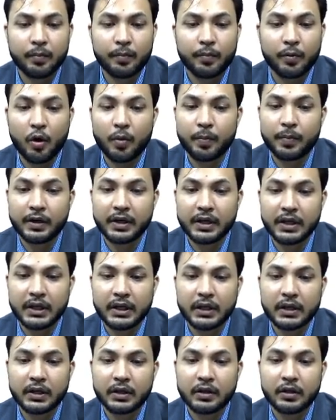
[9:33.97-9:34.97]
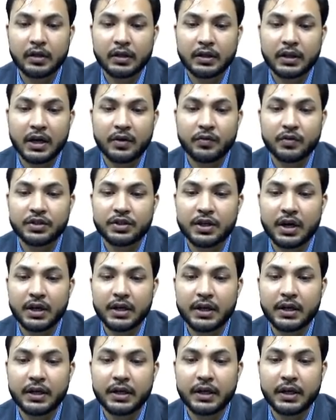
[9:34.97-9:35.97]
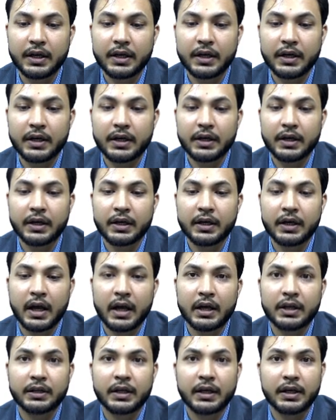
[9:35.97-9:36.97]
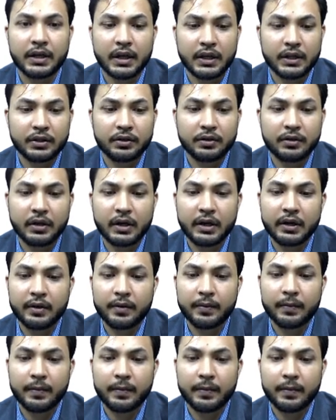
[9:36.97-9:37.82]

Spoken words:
Property that we studied in 9th and 10th grade,